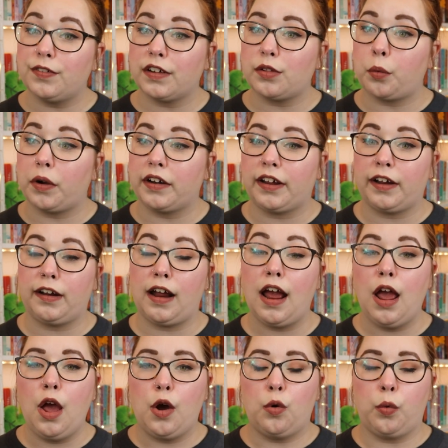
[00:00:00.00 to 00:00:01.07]
disorder,
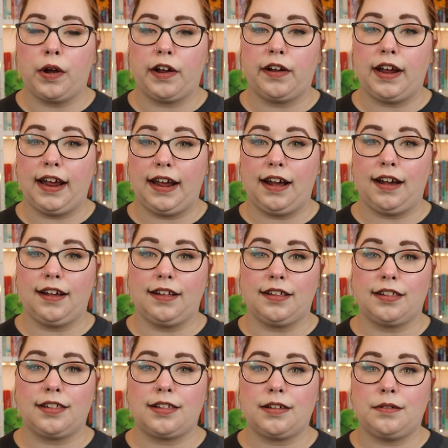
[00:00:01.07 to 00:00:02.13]

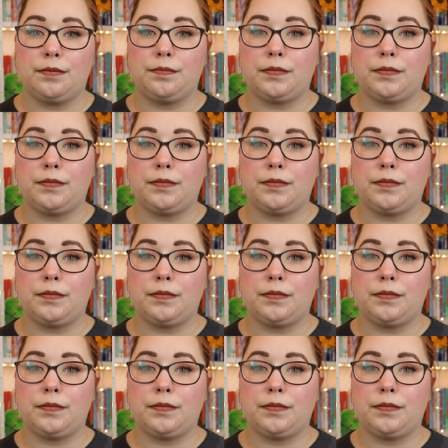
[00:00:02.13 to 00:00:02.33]
whereas